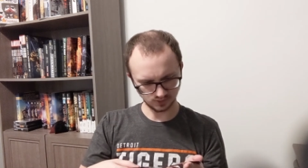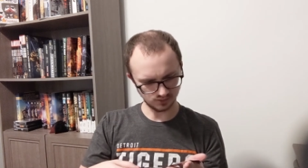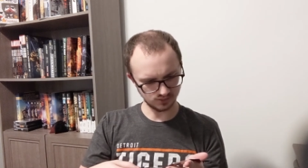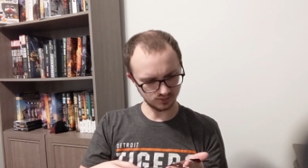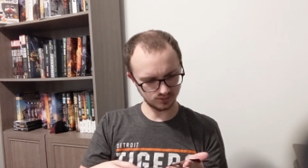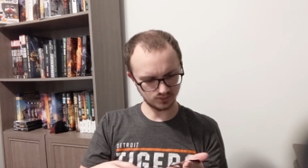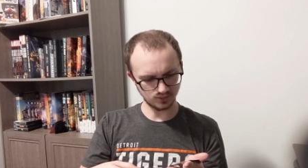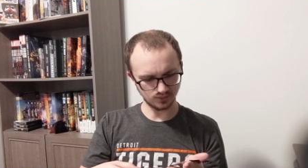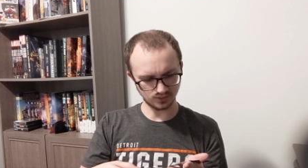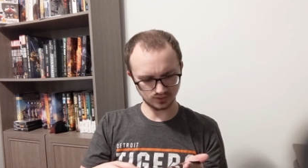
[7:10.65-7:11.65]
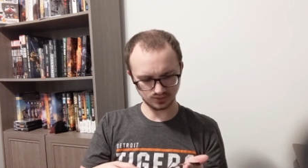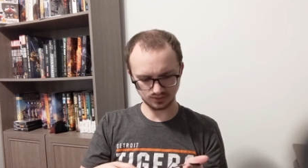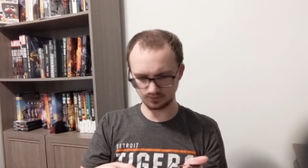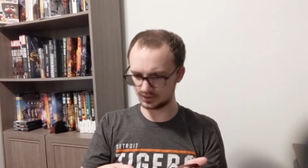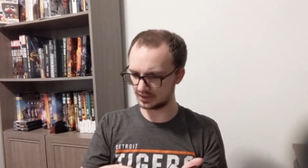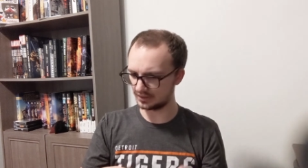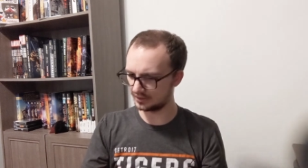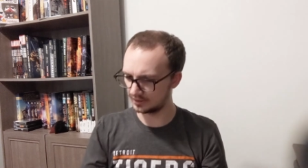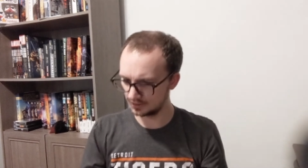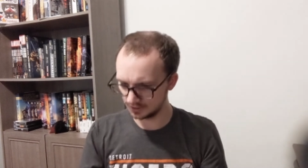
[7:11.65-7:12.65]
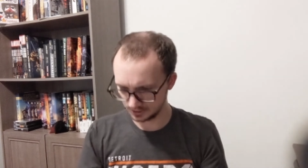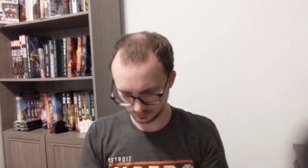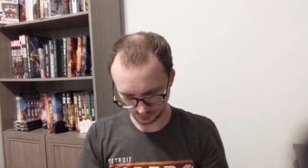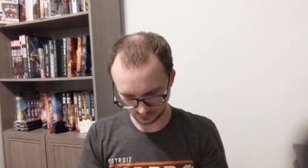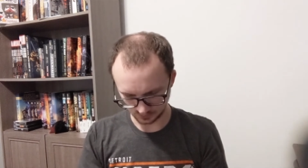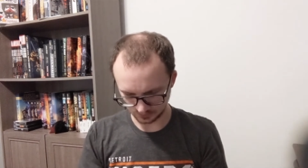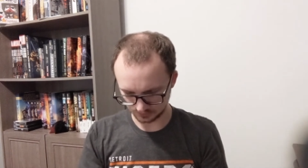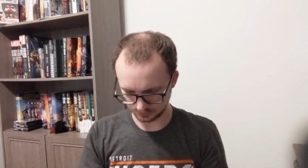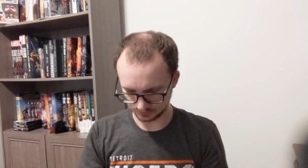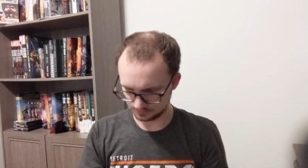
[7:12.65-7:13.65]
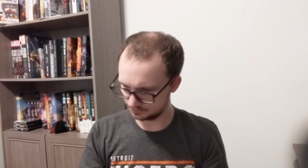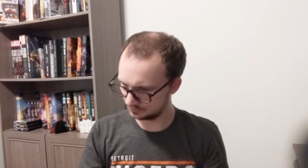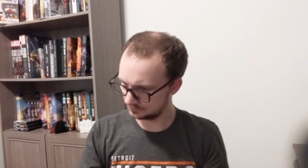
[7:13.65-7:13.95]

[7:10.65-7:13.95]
This shows two versions of Rey. But one of them...